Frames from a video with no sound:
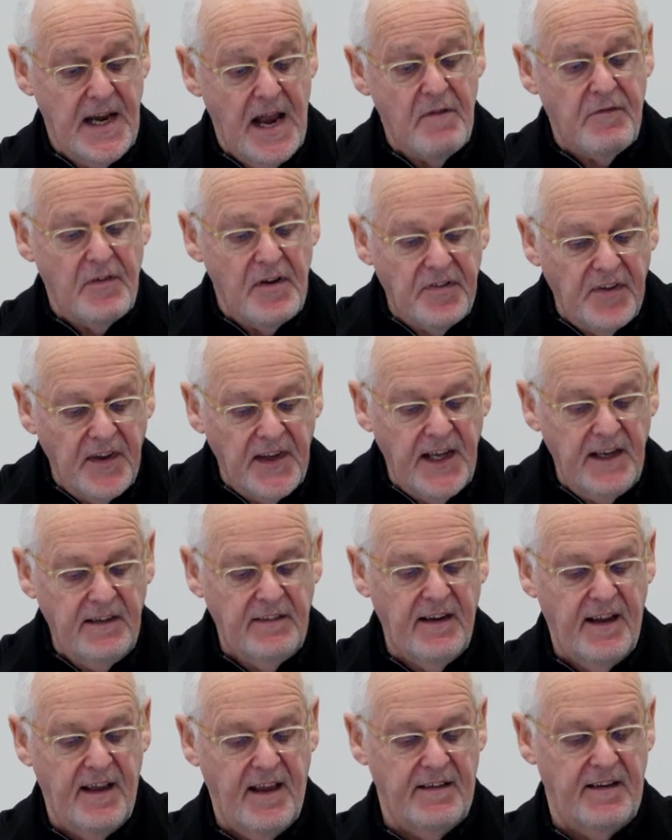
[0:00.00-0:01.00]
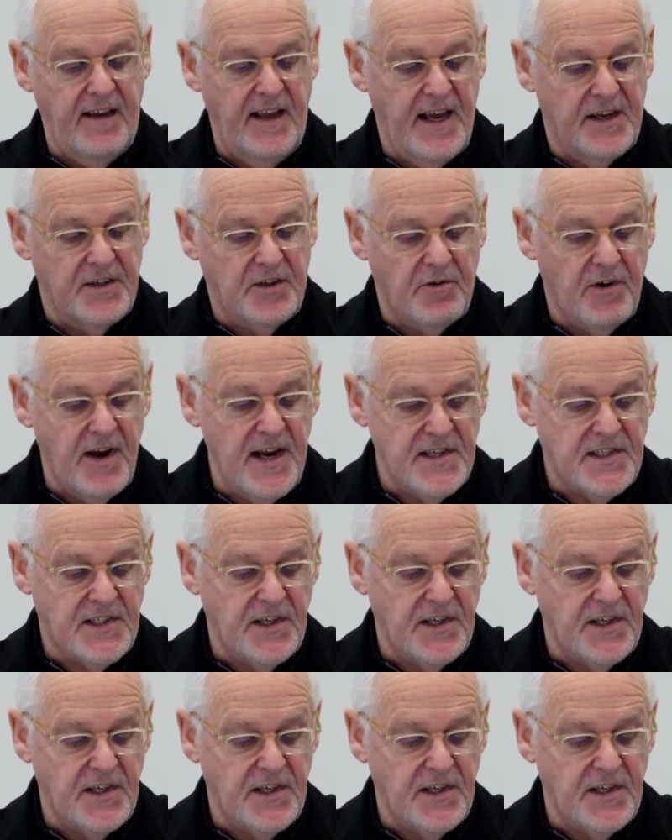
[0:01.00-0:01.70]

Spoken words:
everything he did, he had great